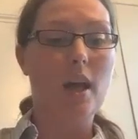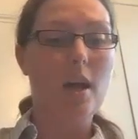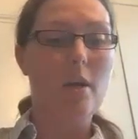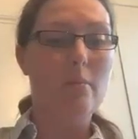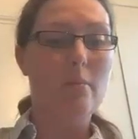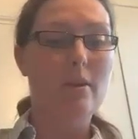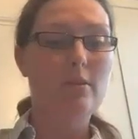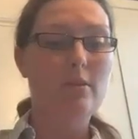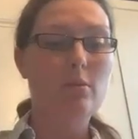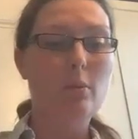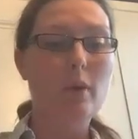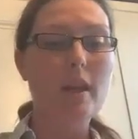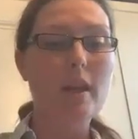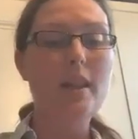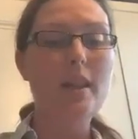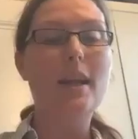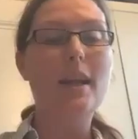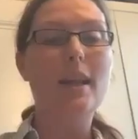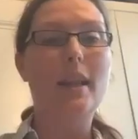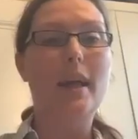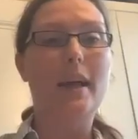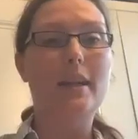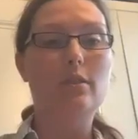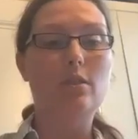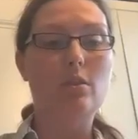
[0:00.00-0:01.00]
between the
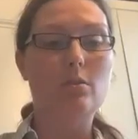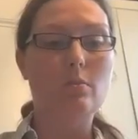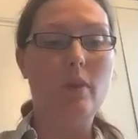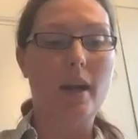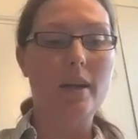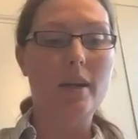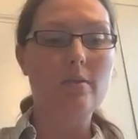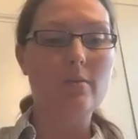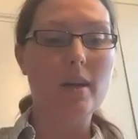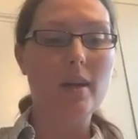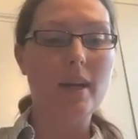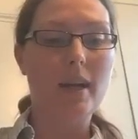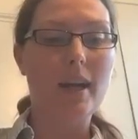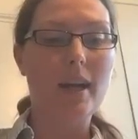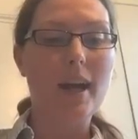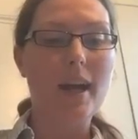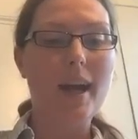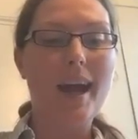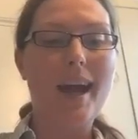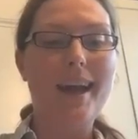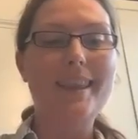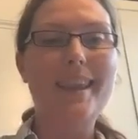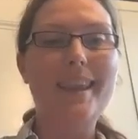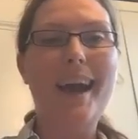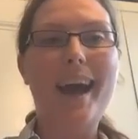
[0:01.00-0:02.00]
election rhetoric
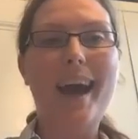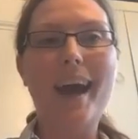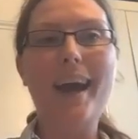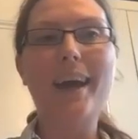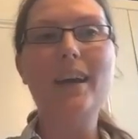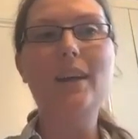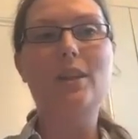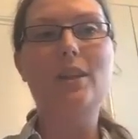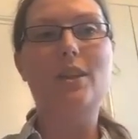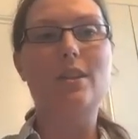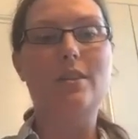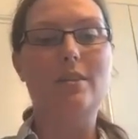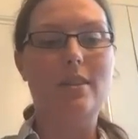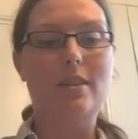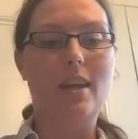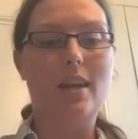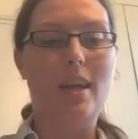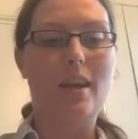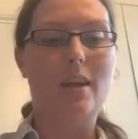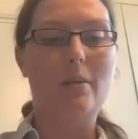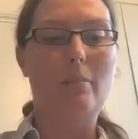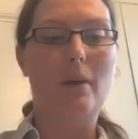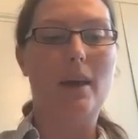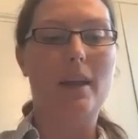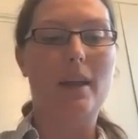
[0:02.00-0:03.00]
and the actions
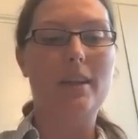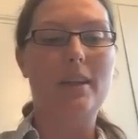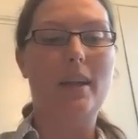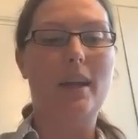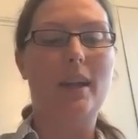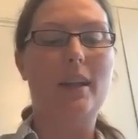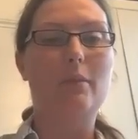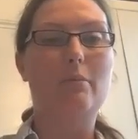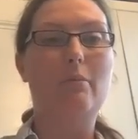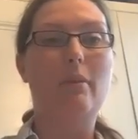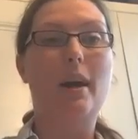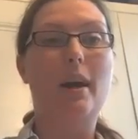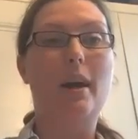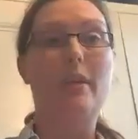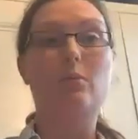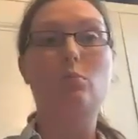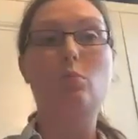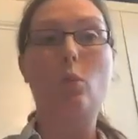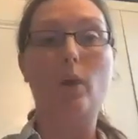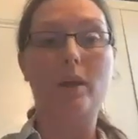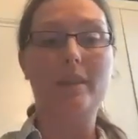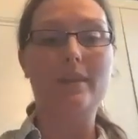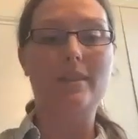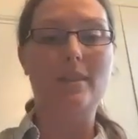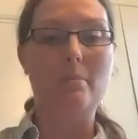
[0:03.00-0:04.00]
taken by the nullifiers
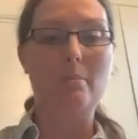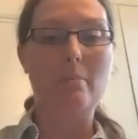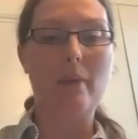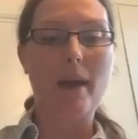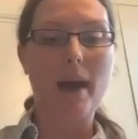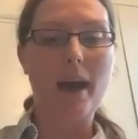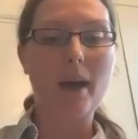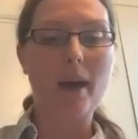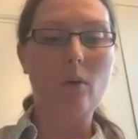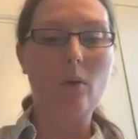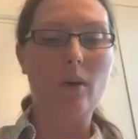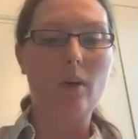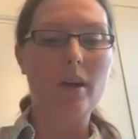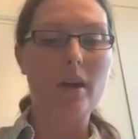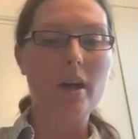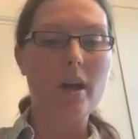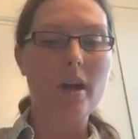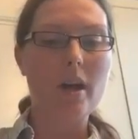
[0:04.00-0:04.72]
once in power,